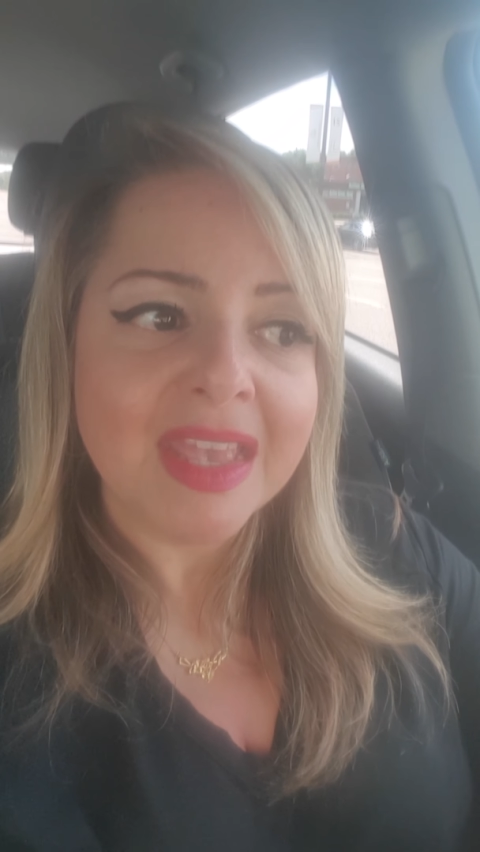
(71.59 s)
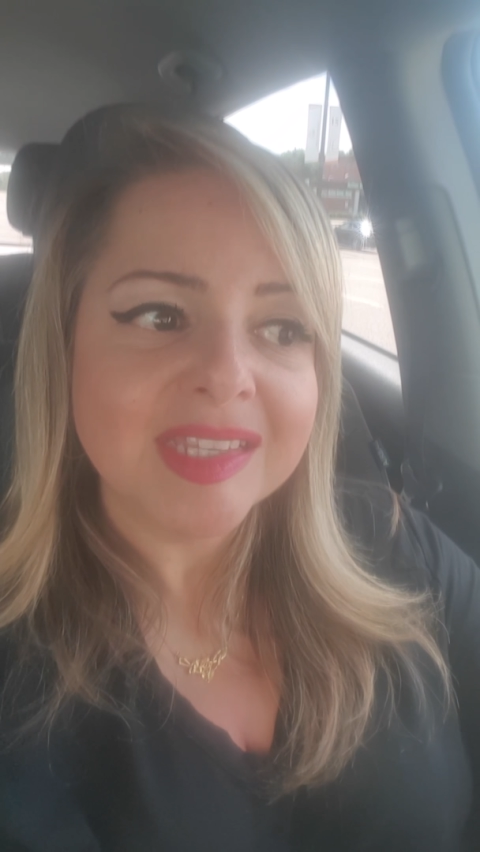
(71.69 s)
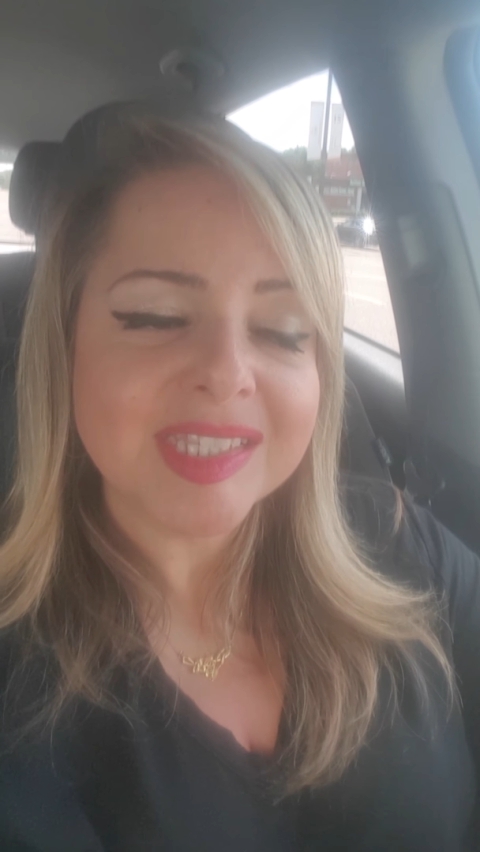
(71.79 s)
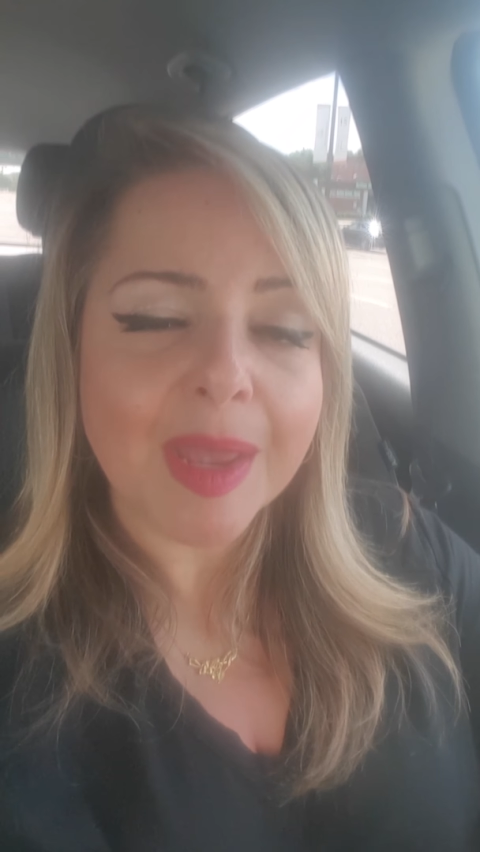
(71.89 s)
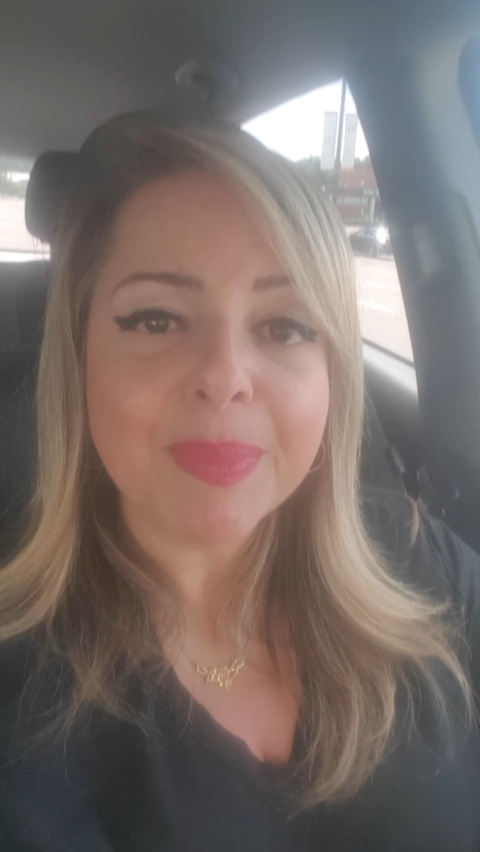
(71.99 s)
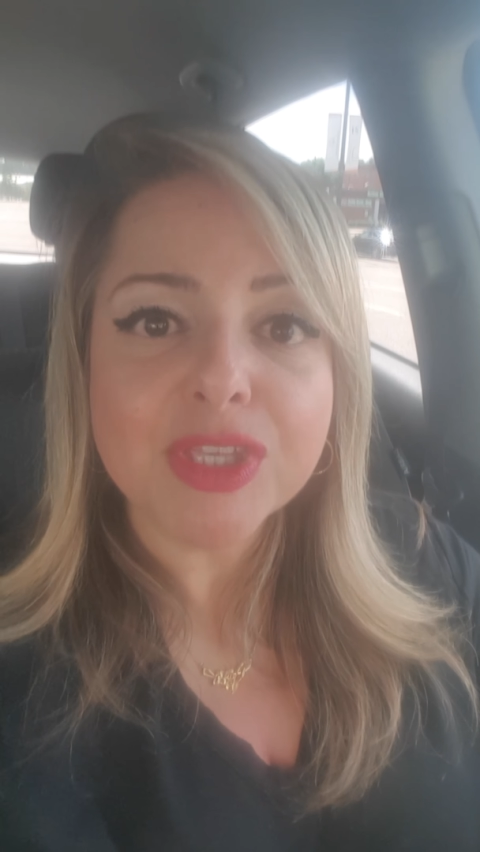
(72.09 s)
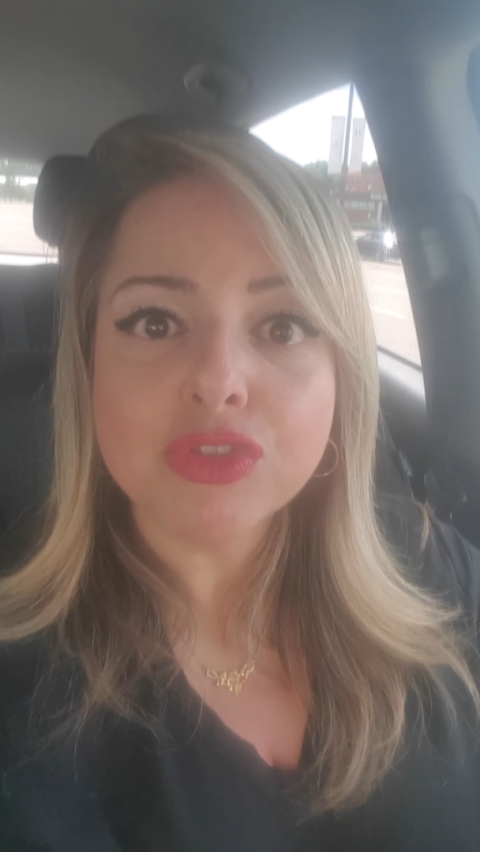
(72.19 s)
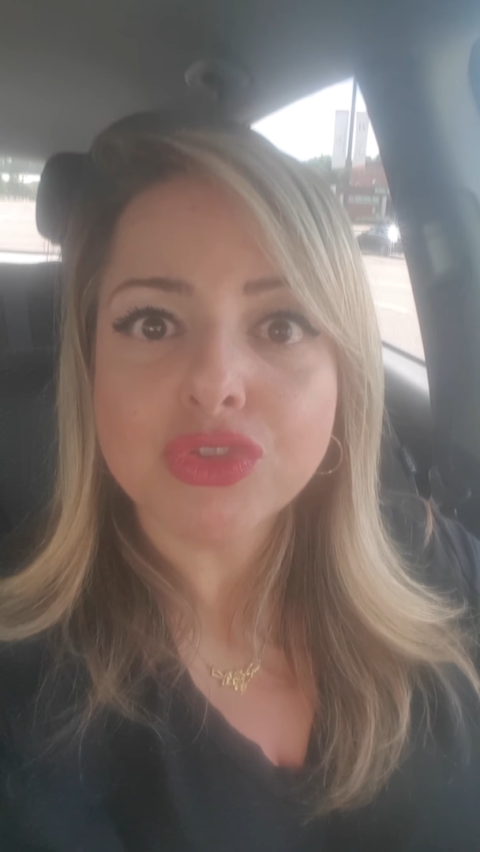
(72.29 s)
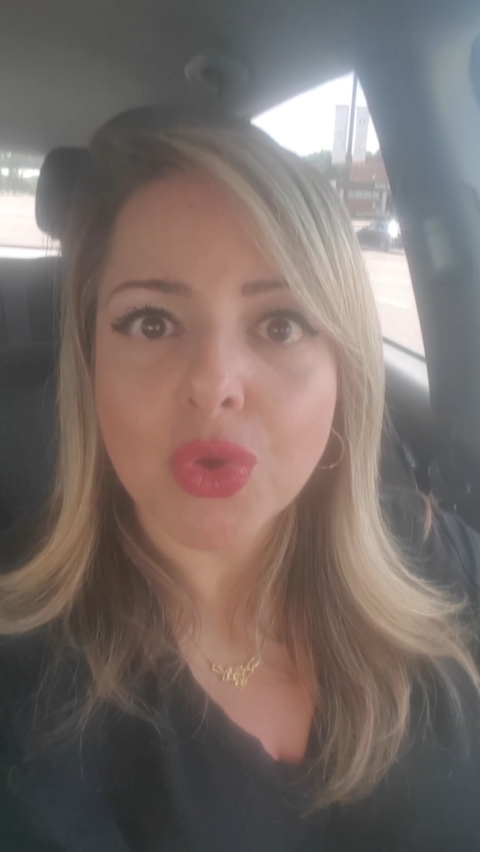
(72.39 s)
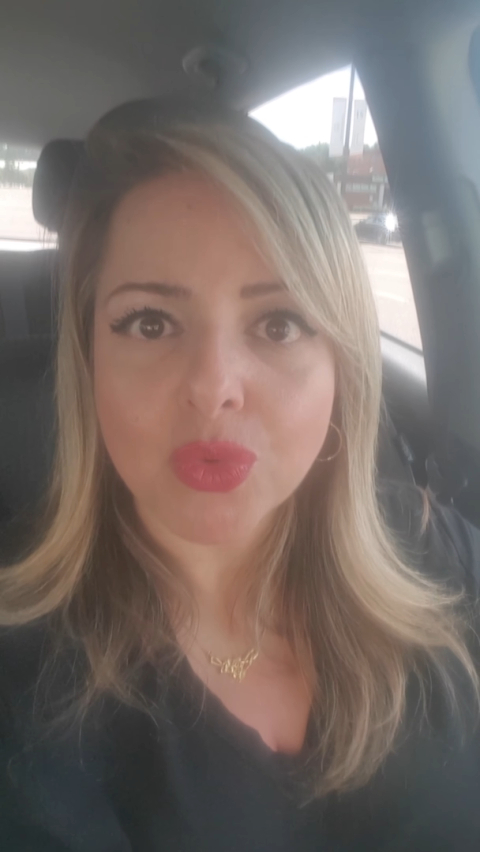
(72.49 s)
stepping
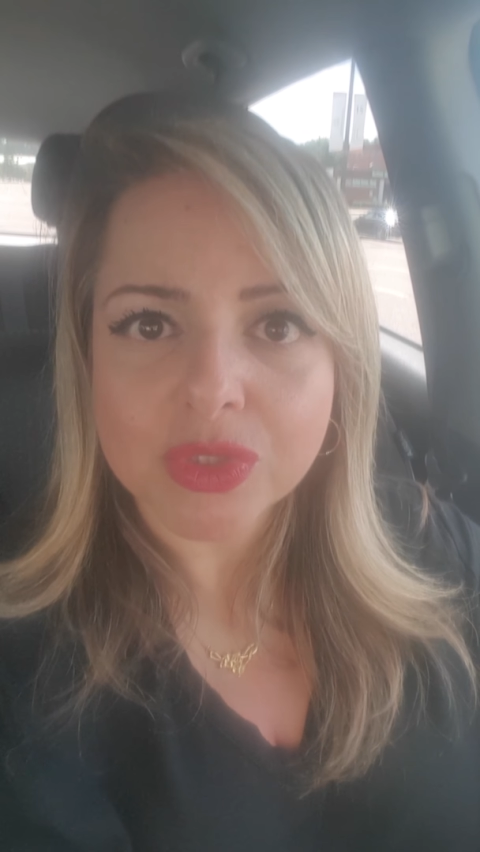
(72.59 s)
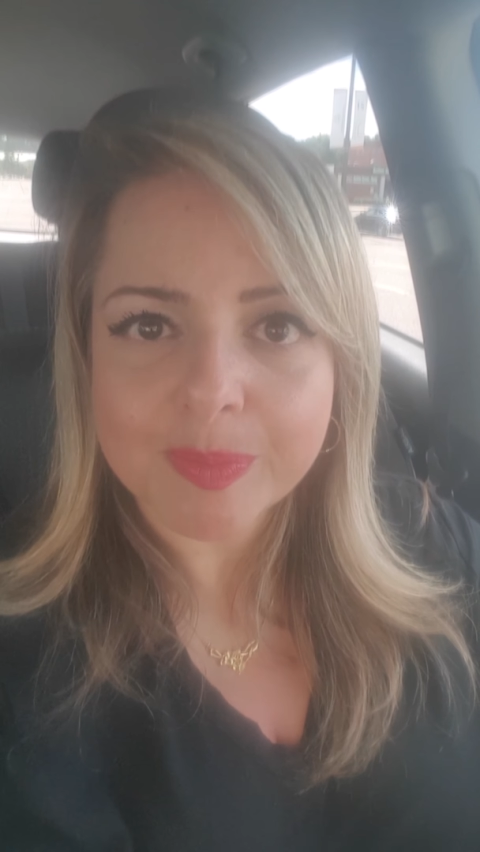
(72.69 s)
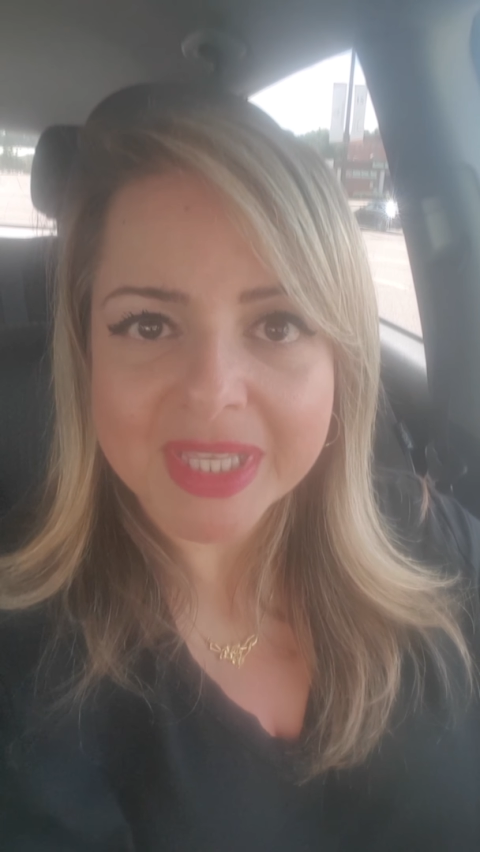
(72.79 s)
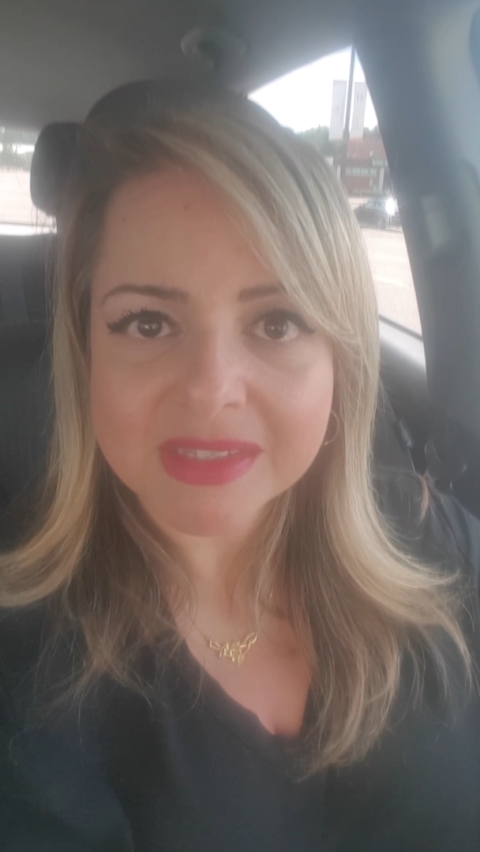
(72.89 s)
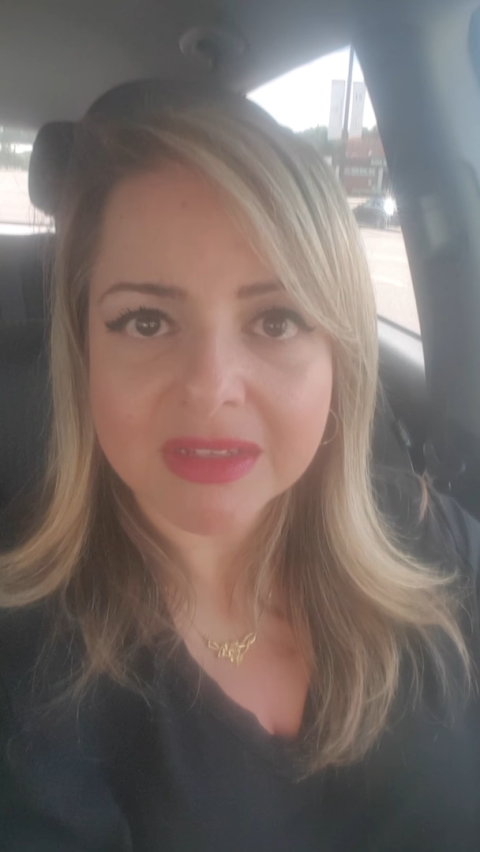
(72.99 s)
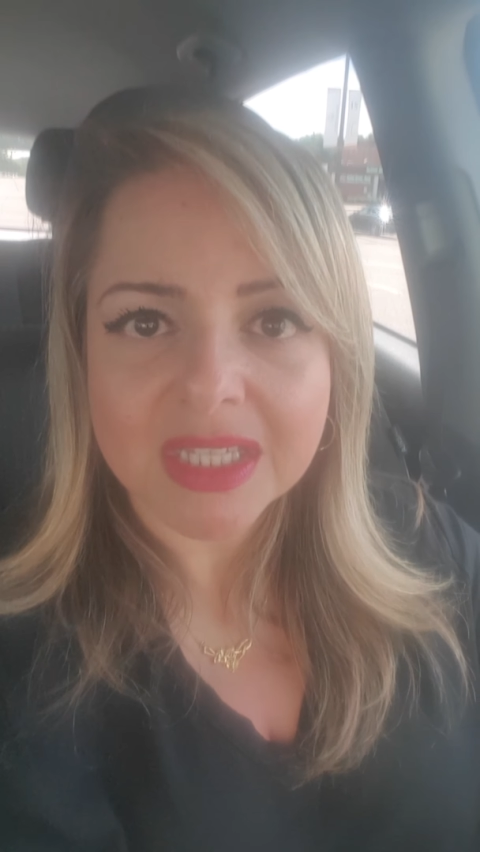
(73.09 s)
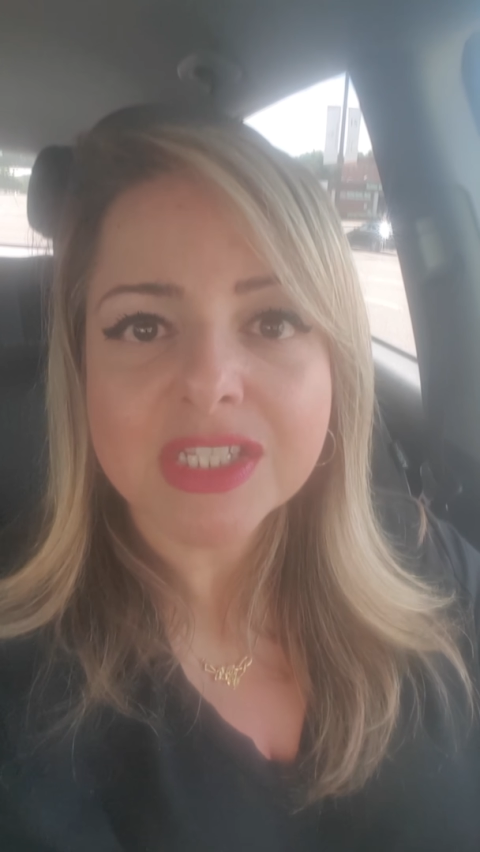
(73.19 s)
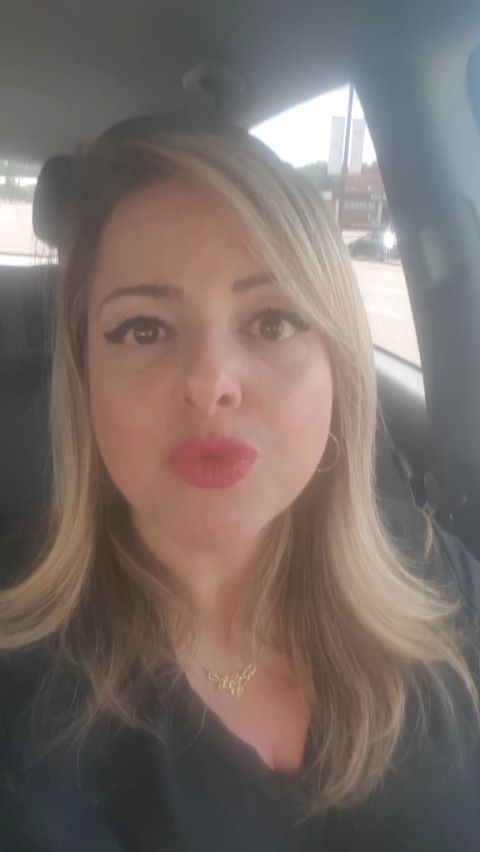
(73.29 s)
stones, basically,